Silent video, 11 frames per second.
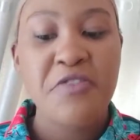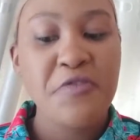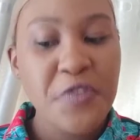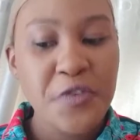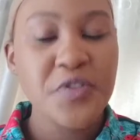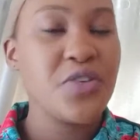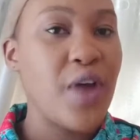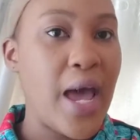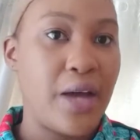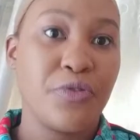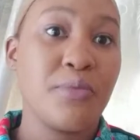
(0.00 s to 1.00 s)
50
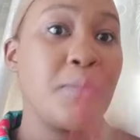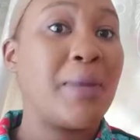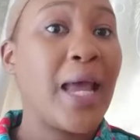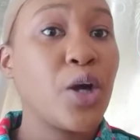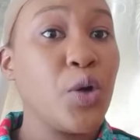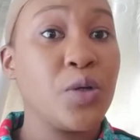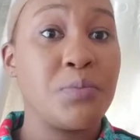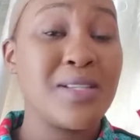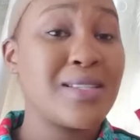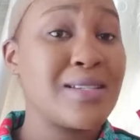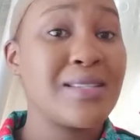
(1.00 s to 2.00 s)
rand from a black-owned
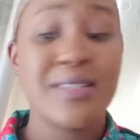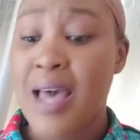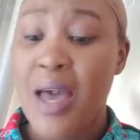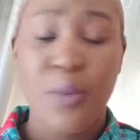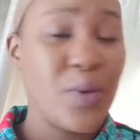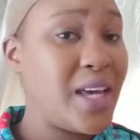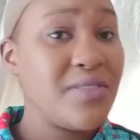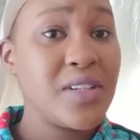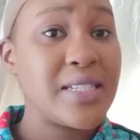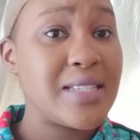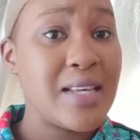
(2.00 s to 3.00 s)
business. Whenever
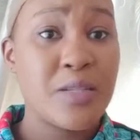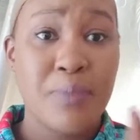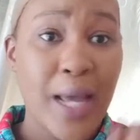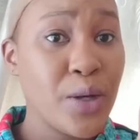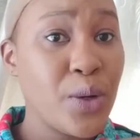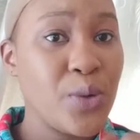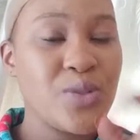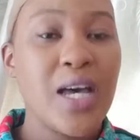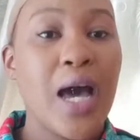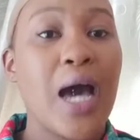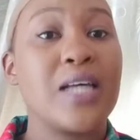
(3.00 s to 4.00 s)
it says black-owned,
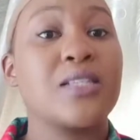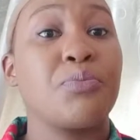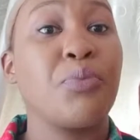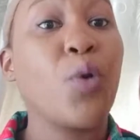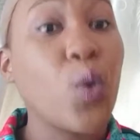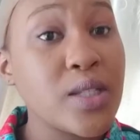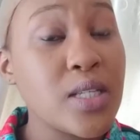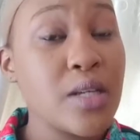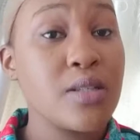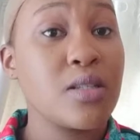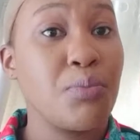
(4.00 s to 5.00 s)
I support,
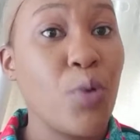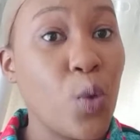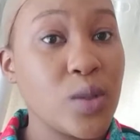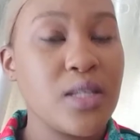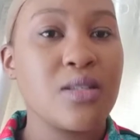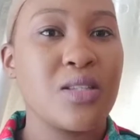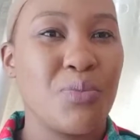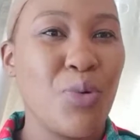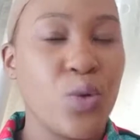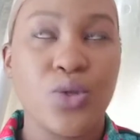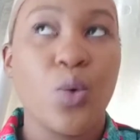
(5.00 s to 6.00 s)
support,
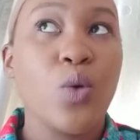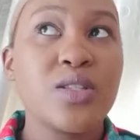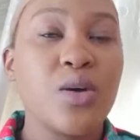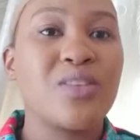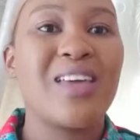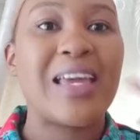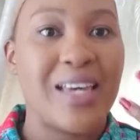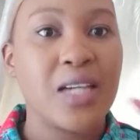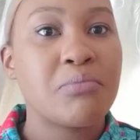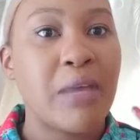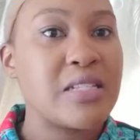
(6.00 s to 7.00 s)
support. Also, they
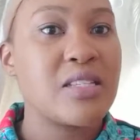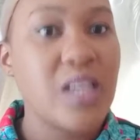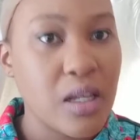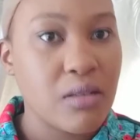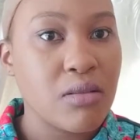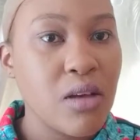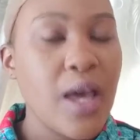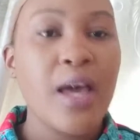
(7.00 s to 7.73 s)
get my skin.